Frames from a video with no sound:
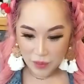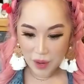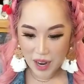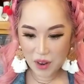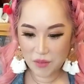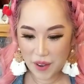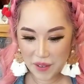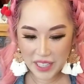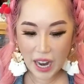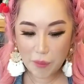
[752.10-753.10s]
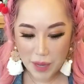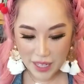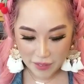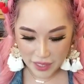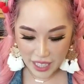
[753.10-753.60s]
Wow, very carb
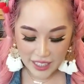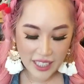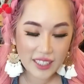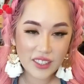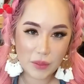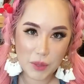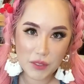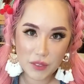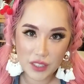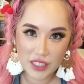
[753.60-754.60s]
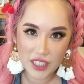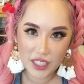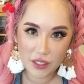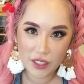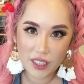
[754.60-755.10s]
heavy. I think Japanese food in
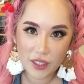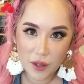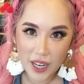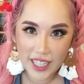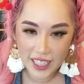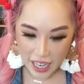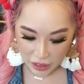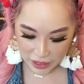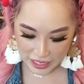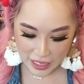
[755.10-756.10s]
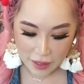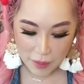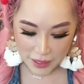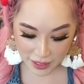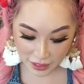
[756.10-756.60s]
general quite healthy,
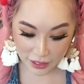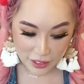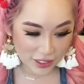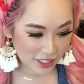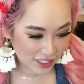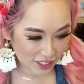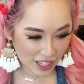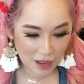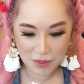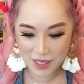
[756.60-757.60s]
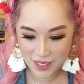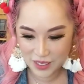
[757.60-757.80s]
but still got carbs.